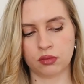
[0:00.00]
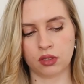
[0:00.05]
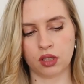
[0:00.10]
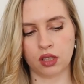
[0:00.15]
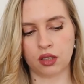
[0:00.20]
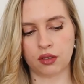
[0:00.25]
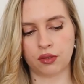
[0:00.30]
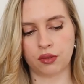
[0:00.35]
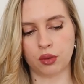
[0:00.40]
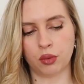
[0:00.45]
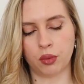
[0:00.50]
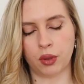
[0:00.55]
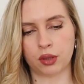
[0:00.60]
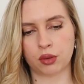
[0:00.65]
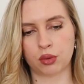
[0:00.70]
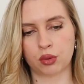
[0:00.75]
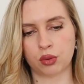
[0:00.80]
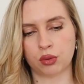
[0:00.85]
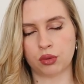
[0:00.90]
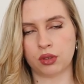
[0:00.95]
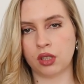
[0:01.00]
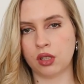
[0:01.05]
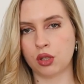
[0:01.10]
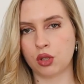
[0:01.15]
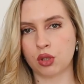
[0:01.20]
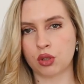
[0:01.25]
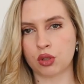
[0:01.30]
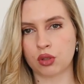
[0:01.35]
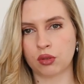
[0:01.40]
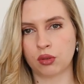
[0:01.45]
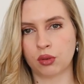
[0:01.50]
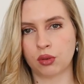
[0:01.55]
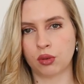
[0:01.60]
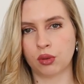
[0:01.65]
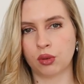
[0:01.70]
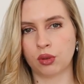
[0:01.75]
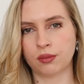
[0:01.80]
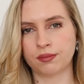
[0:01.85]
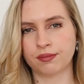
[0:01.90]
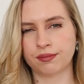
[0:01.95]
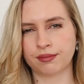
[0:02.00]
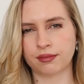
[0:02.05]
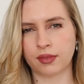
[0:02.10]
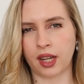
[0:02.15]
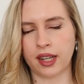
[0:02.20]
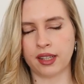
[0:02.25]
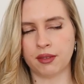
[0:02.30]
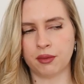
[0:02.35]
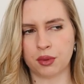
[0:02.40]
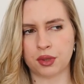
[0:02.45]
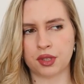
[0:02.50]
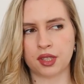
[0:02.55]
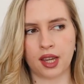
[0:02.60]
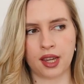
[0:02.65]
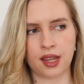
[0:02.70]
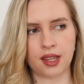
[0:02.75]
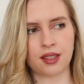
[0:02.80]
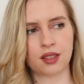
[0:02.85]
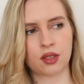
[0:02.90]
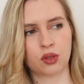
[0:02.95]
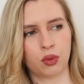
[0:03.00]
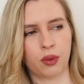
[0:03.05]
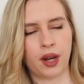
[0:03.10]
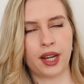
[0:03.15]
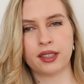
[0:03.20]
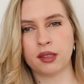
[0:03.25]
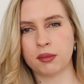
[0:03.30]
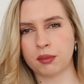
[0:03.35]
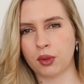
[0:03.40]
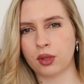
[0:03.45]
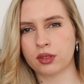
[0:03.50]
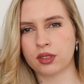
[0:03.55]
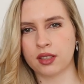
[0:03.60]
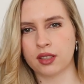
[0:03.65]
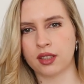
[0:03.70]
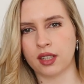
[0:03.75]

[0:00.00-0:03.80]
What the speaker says: if you want to teach in school, I would say it's quite important.